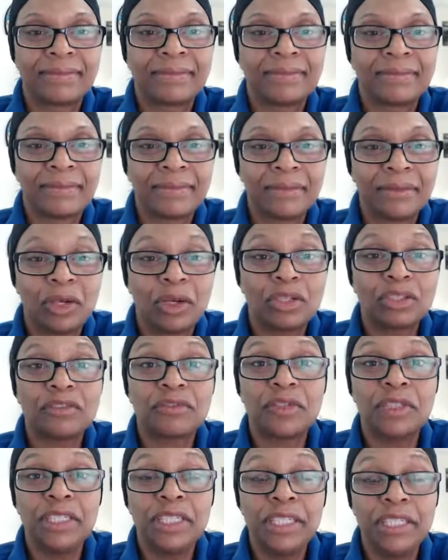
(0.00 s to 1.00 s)
Because for
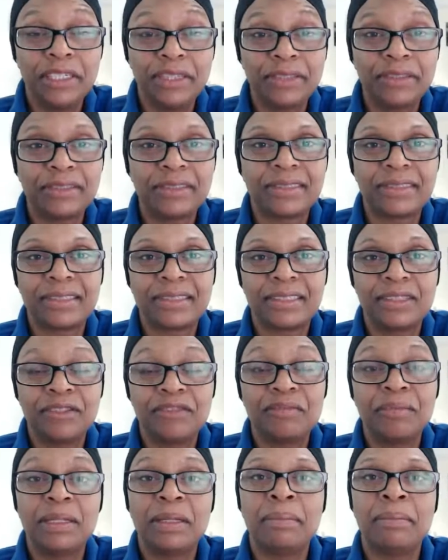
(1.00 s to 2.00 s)
years you've
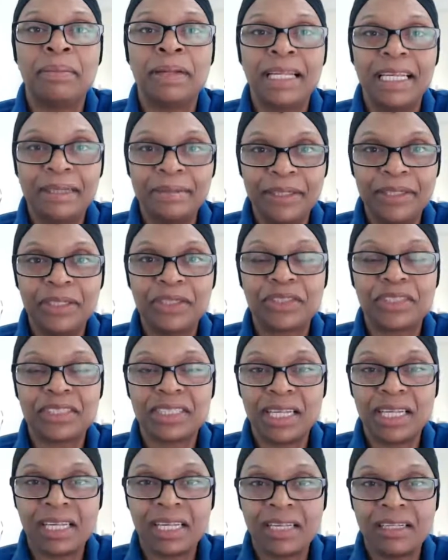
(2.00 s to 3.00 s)
been blaming
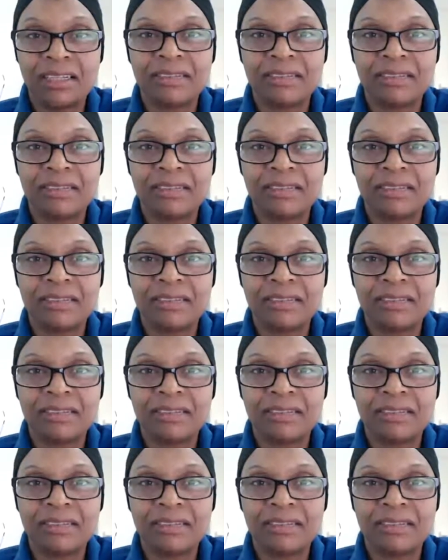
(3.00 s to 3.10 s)
yourself.